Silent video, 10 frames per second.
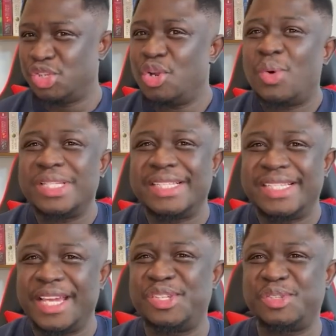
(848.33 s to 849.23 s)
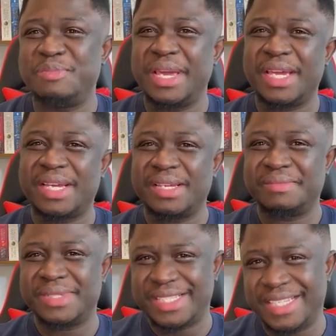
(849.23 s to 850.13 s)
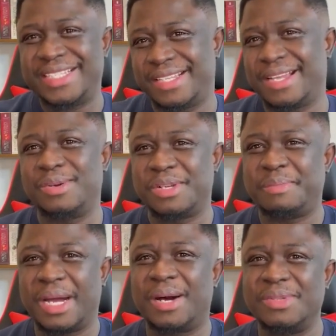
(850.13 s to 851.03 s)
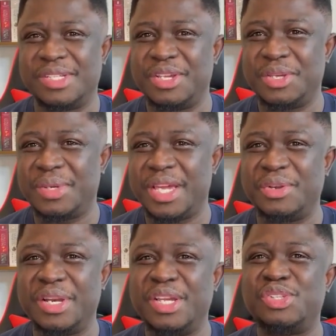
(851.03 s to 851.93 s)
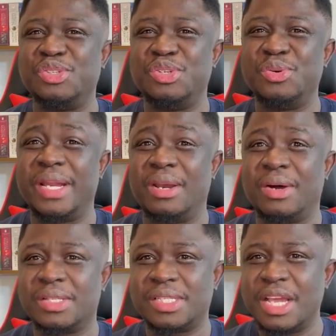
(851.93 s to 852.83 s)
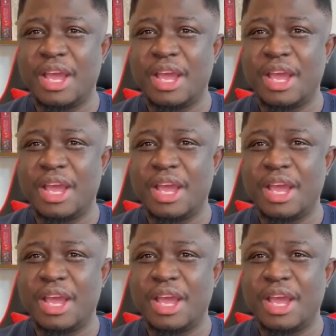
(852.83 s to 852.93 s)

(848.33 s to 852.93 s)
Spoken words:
do you know what it takes to make £60,000 in the UK, you need to do a lot.